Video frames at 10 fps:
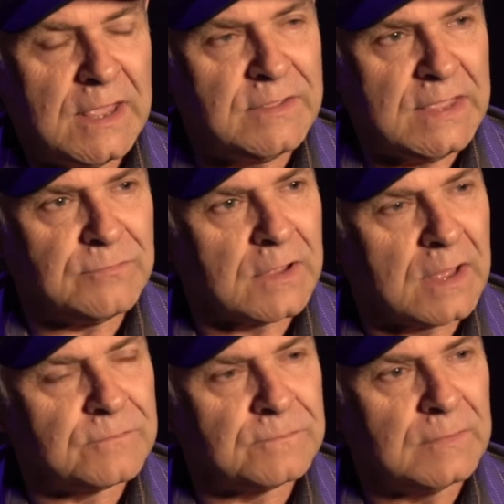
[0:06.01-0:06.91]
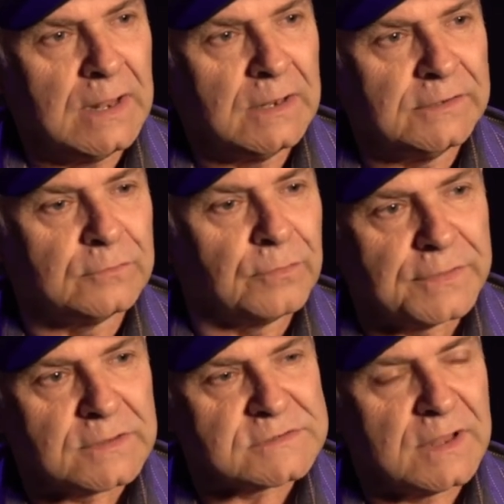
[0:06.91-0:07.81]
even kind of little
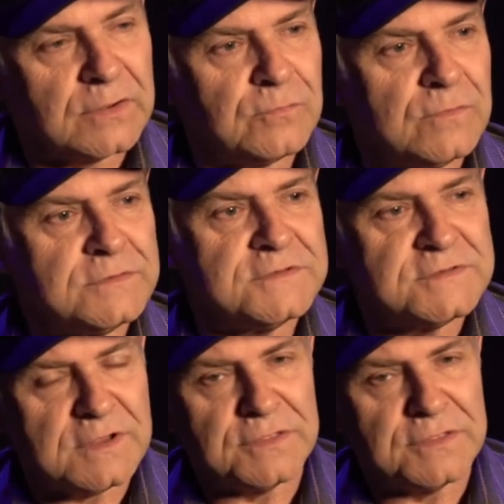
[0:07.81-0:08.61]
things like, for instance,